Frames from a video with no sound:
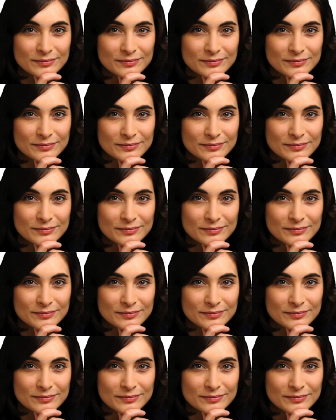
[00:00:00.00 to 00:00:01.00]

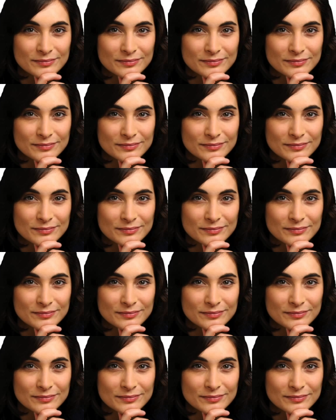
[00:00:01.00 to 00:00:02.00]

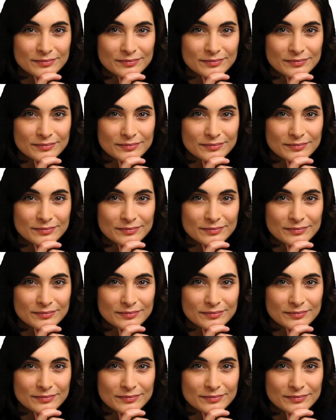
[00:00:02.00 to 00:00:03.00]

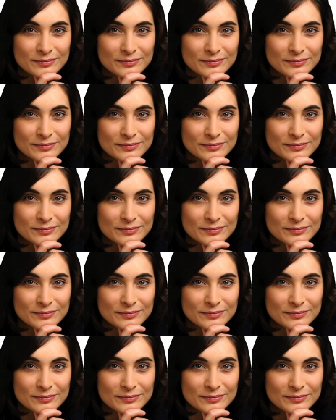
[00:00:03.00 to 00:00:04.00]

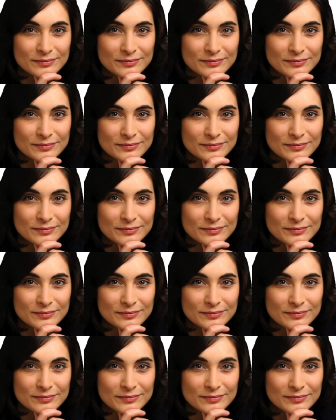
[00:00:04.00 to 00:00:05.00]

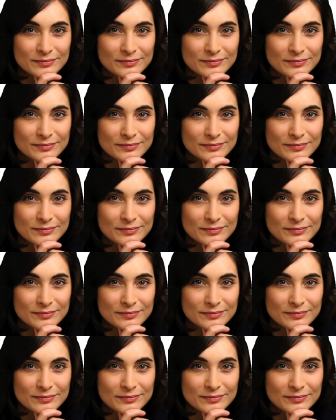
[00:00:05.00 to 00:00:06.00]

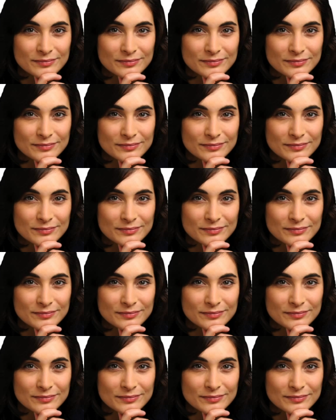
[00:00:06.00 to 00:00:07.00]

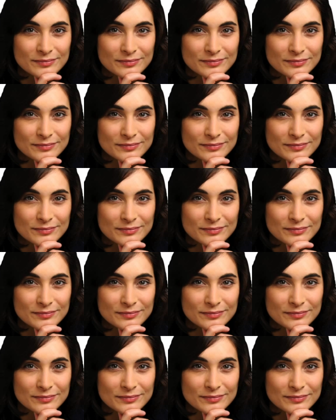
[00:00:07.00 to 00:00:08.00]
[no speech]